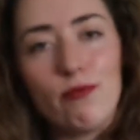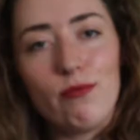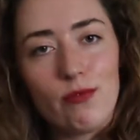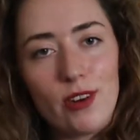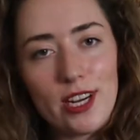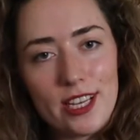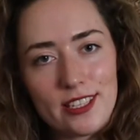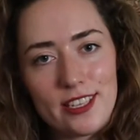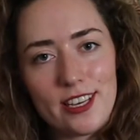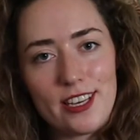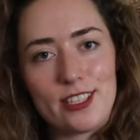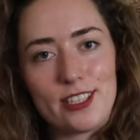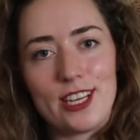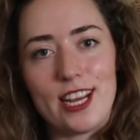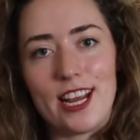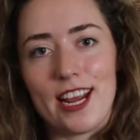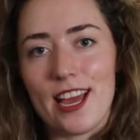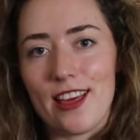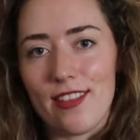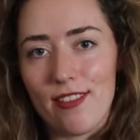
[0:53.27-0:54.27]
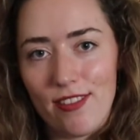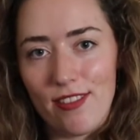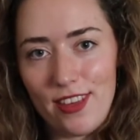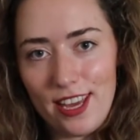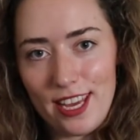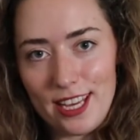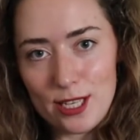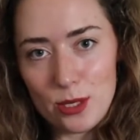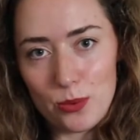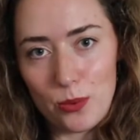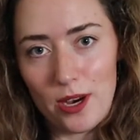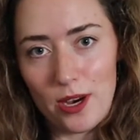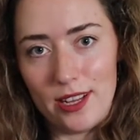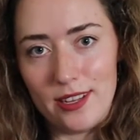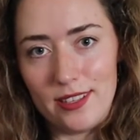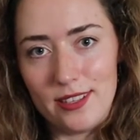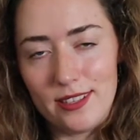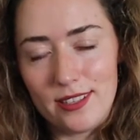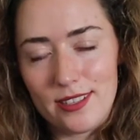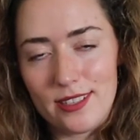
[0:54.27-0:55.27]
in researching these
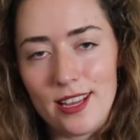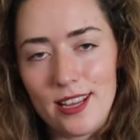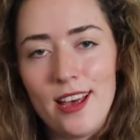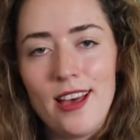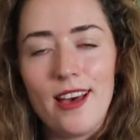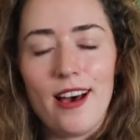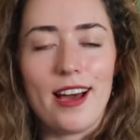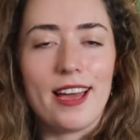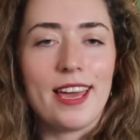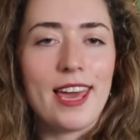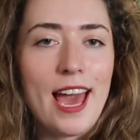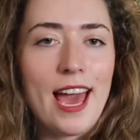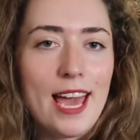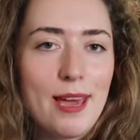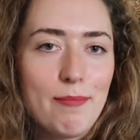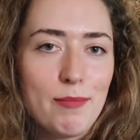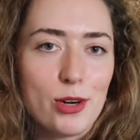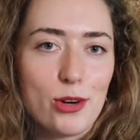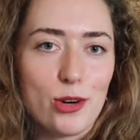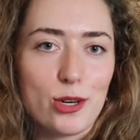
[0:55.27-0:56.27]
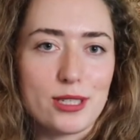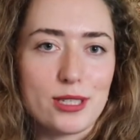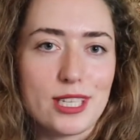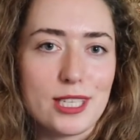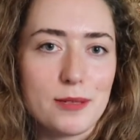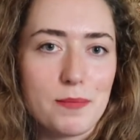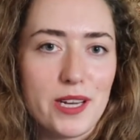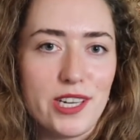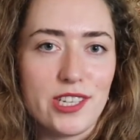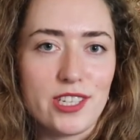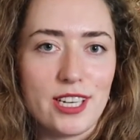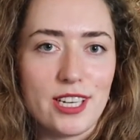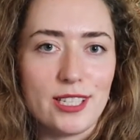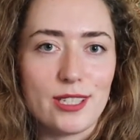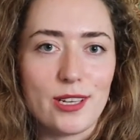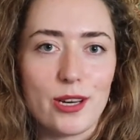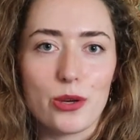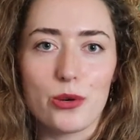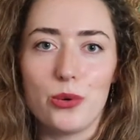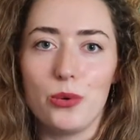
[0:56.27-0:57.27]
ones, I came across a
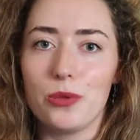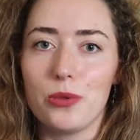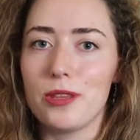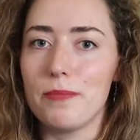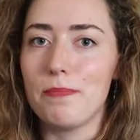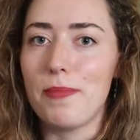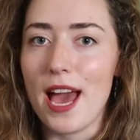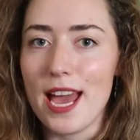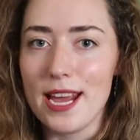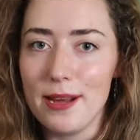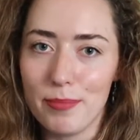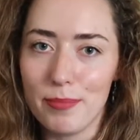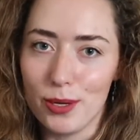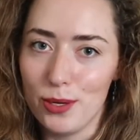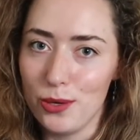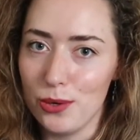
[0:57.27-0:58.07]
species called the paper